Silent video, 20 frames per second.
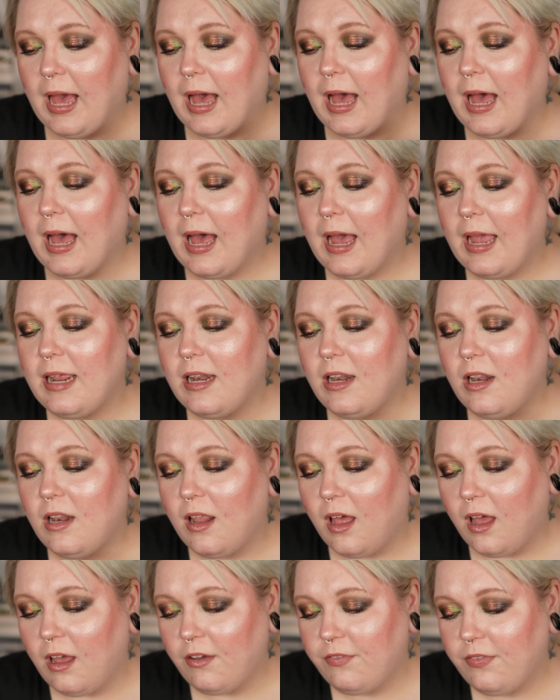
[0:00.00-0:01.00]
I
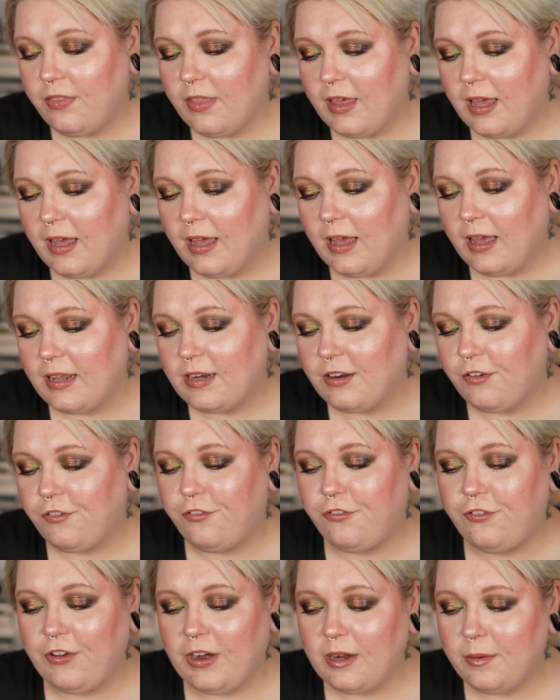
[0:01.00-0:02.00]
love that.
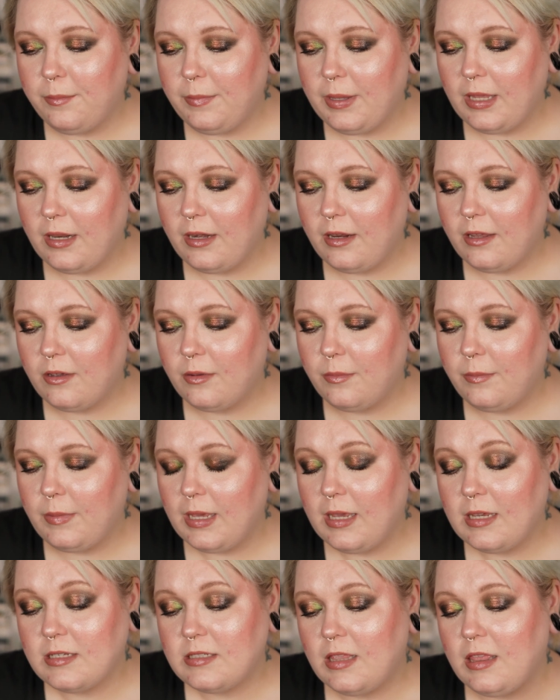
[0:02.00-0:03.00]
Fair medium
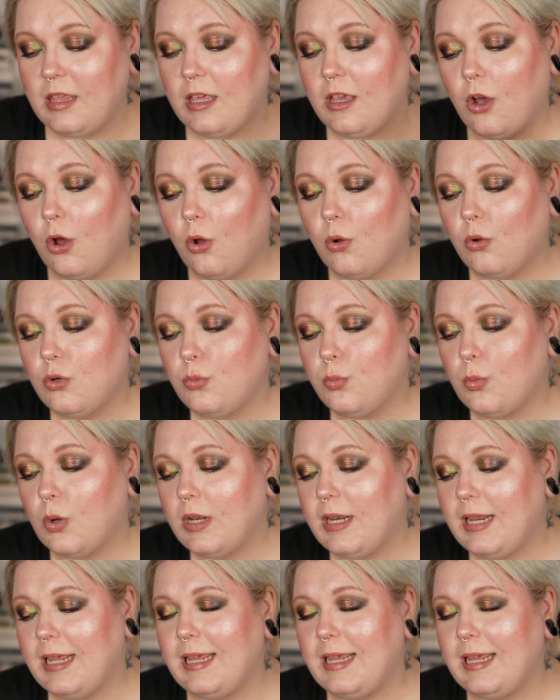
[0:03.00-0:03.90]
is the old one.